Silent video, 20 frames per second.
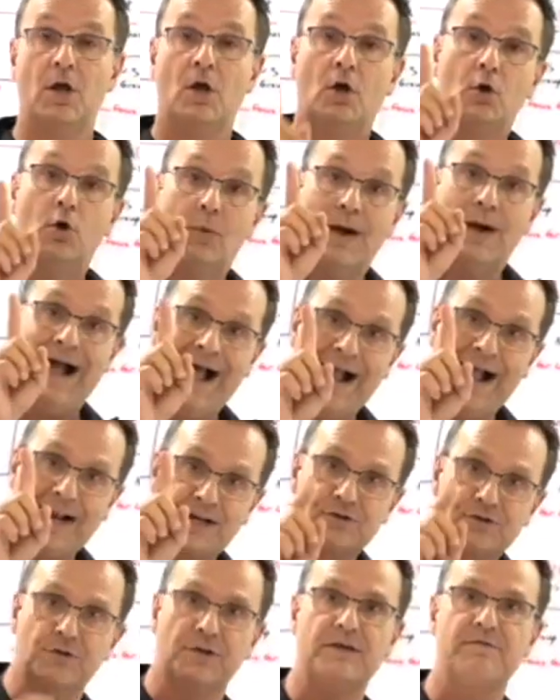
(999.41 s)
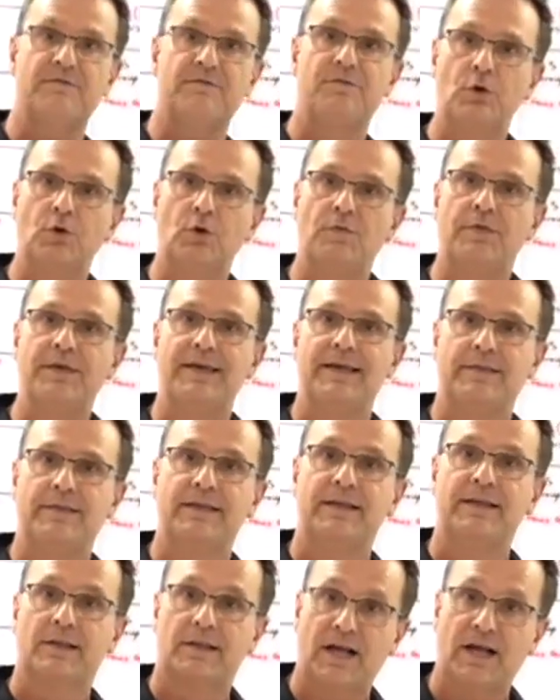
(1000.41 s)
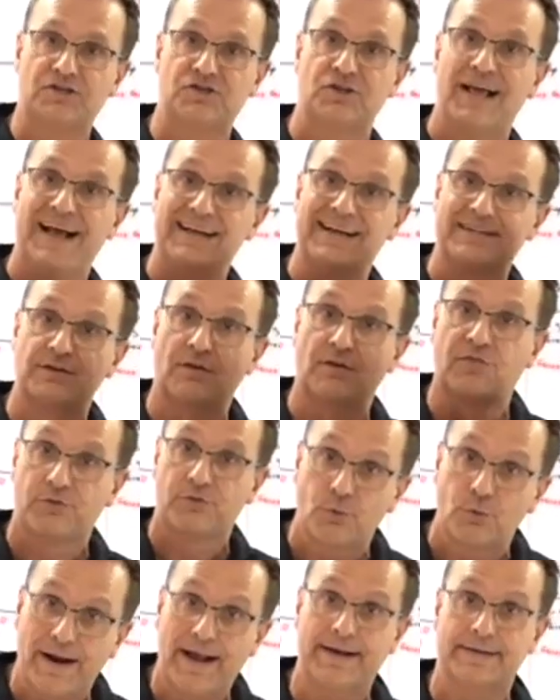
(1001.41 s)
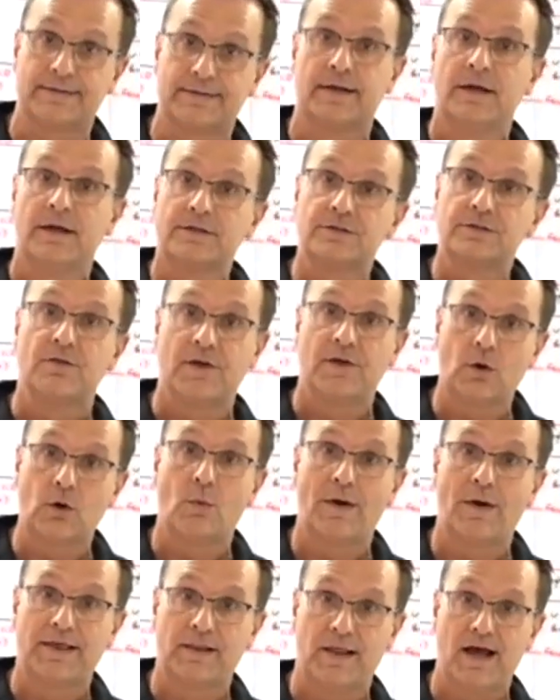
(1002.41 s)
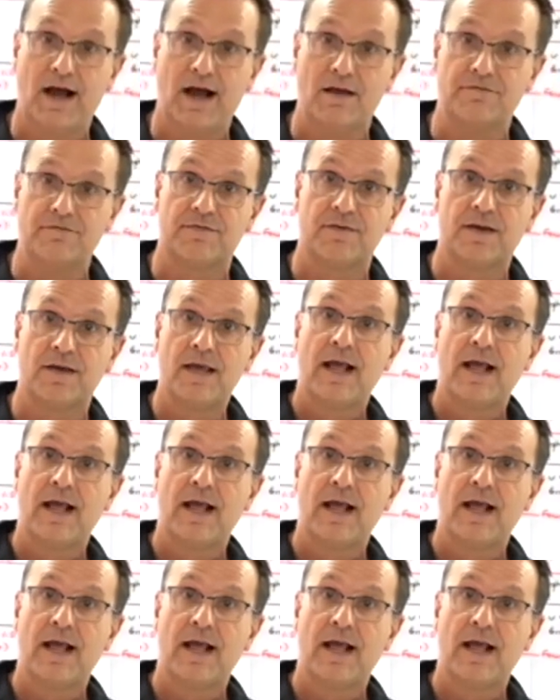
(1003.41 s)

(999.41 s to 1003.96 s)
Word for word: who actually viewed the, the election as a threat to their way of life.